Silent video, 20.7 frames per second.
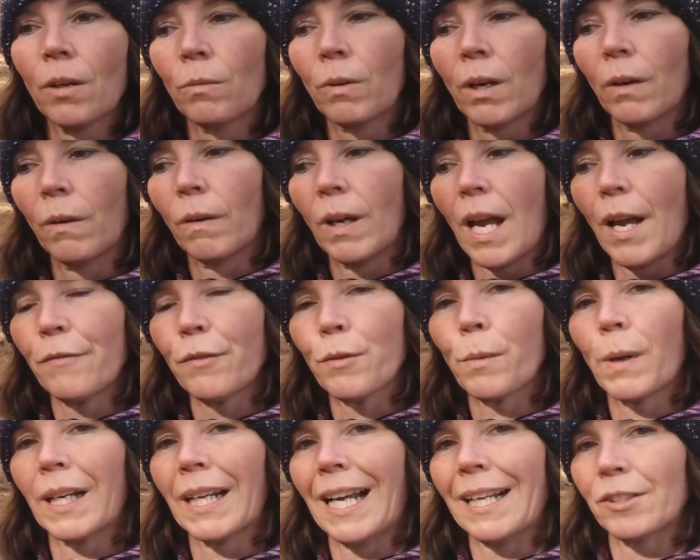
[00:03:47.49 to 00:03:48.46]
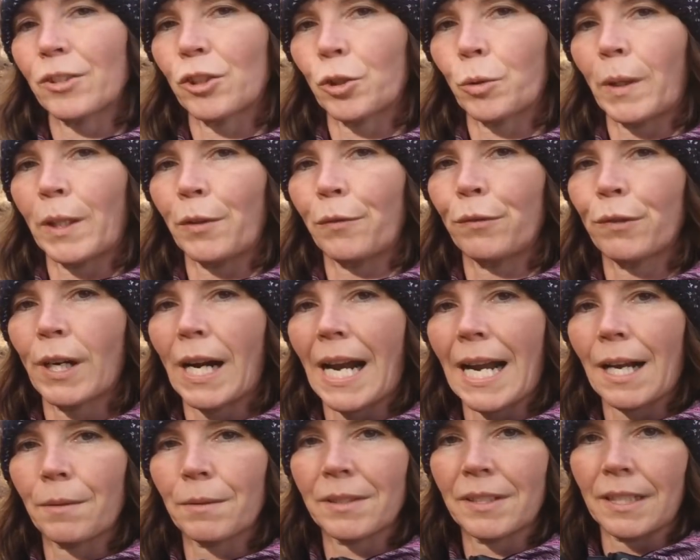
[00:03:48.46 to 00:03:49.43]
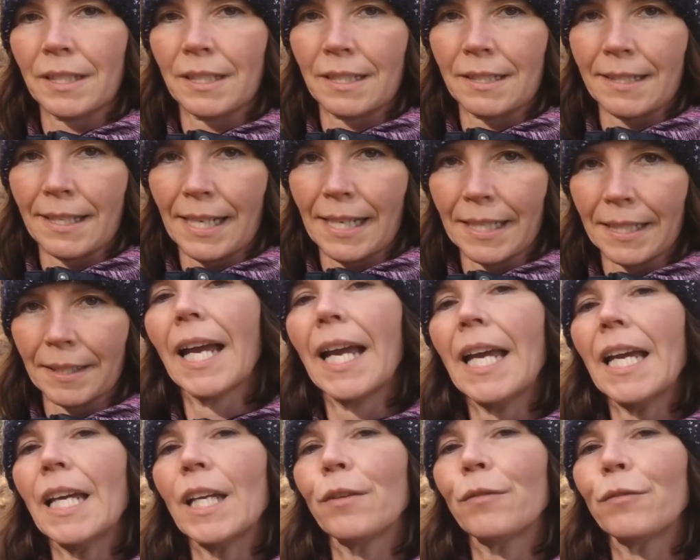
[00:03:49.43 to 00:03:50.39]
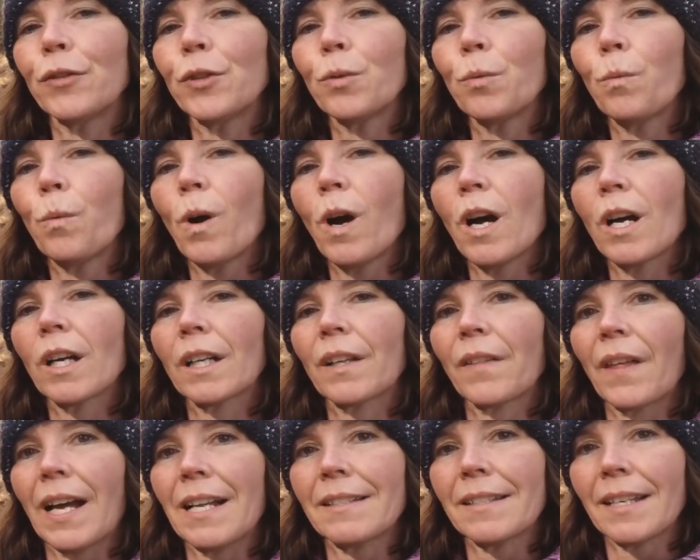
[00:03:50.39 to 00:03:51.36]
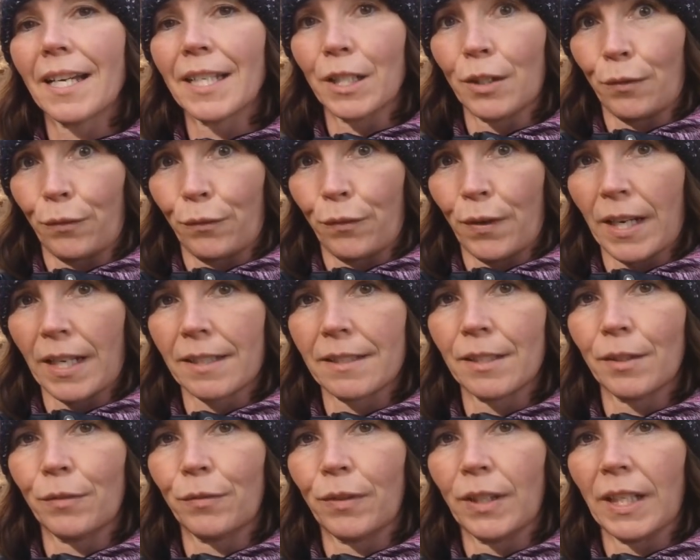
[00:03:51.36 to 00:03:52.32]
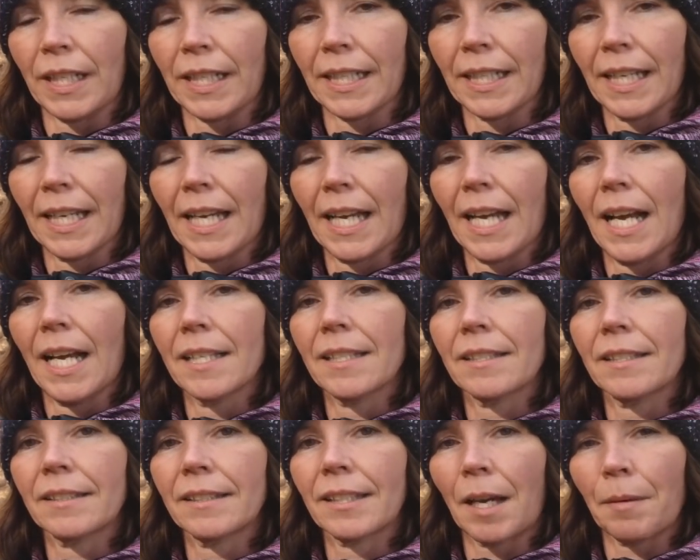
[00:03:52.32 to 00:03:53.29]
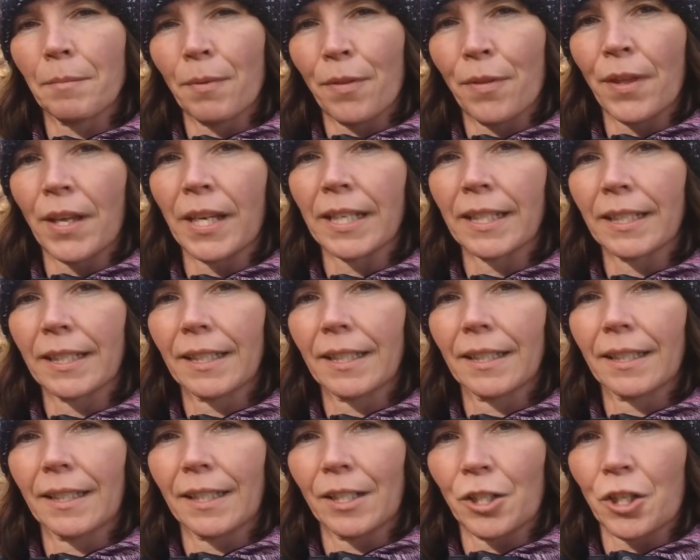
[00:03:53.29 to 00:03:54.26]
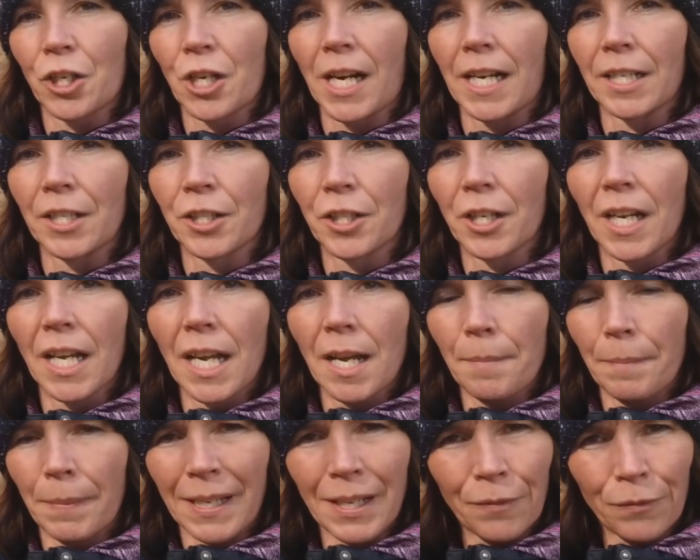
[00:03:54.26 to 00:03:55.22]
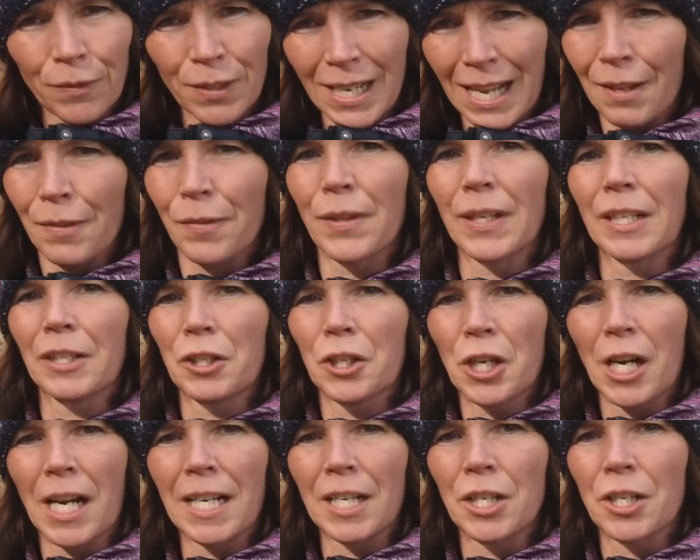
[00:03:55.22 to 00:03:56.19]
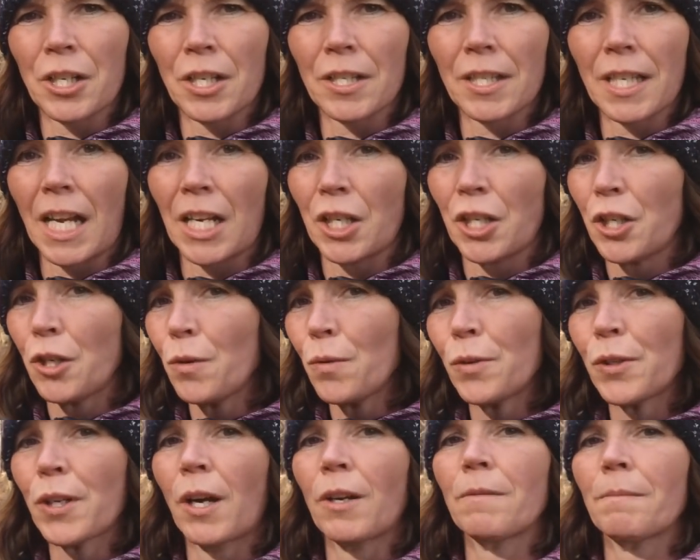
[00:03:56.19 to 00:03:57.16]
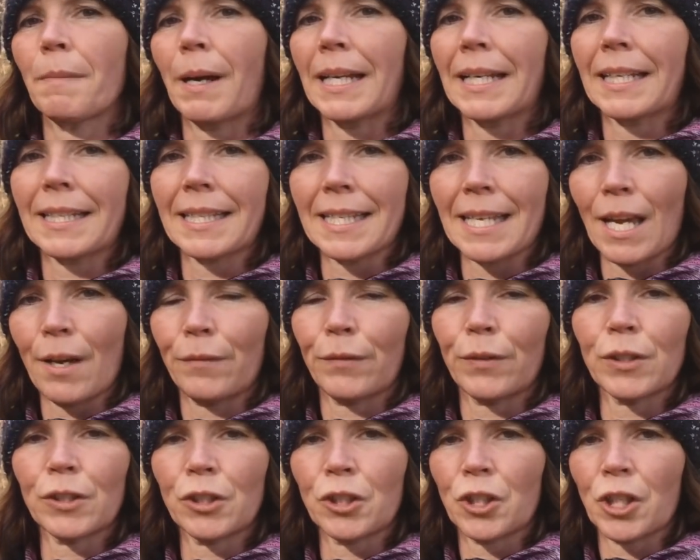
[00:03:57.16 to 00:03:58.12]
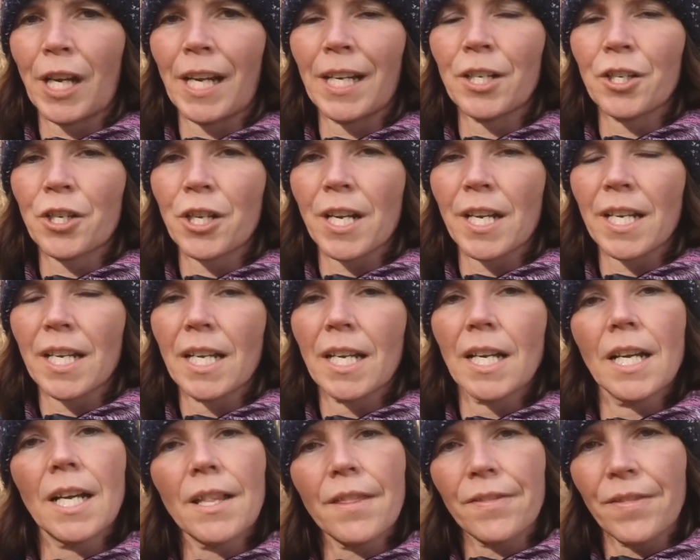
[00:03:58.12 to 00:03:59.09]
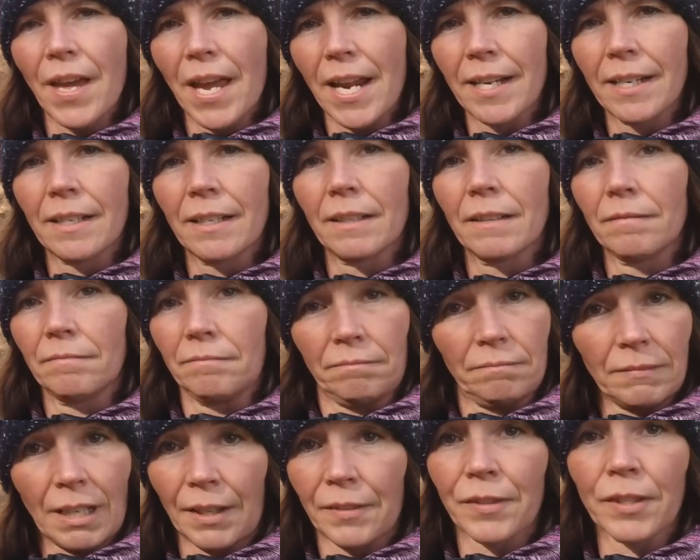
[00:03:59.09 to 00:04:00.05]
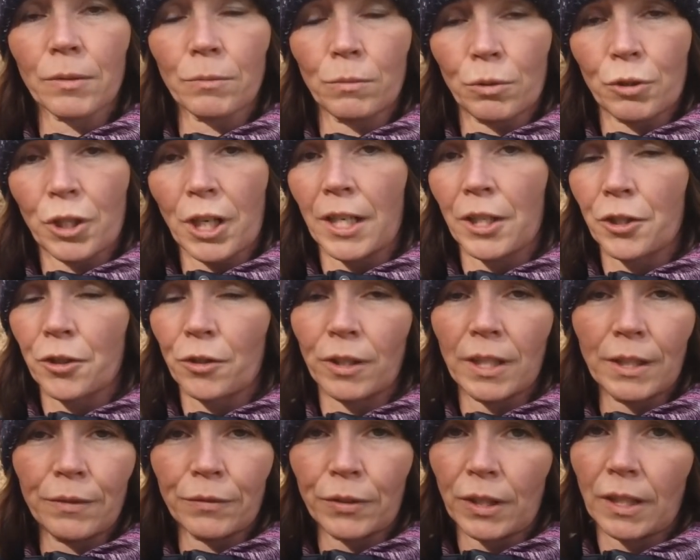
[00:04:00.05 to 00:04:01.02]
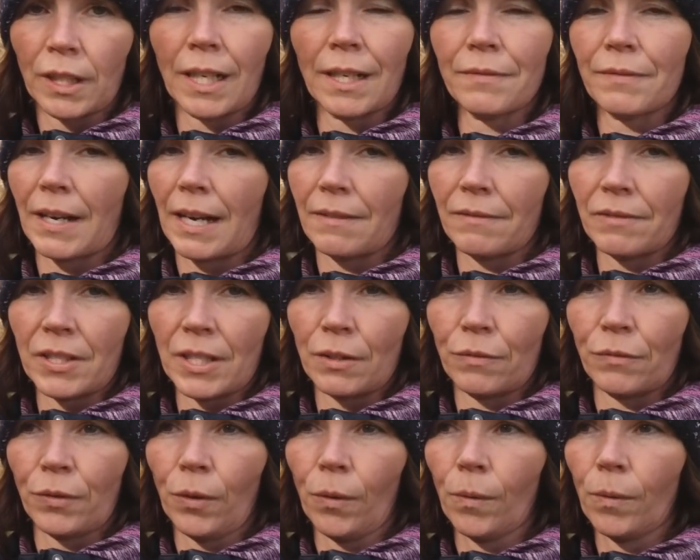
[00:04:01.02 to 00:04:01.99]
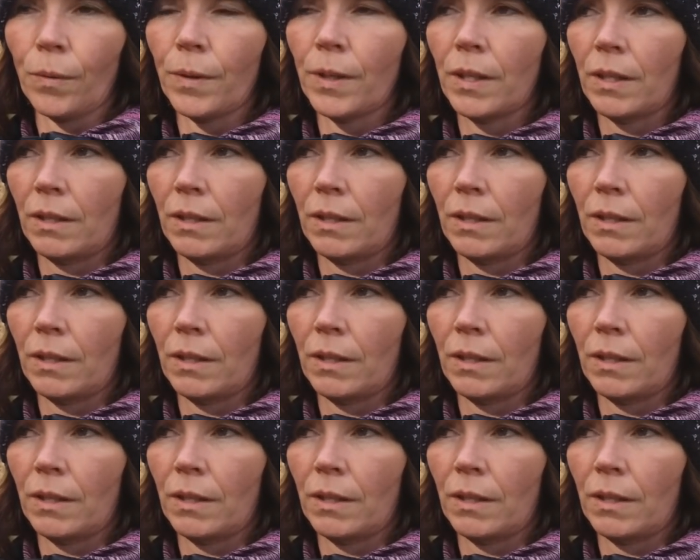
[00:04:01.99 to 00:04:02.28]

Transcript: Well, everyone has twenty-four hours in the day. If you work that day effectively, something can change. But if nothing changes and you don't make the effort to change it, then nothing will change or live your life out of default.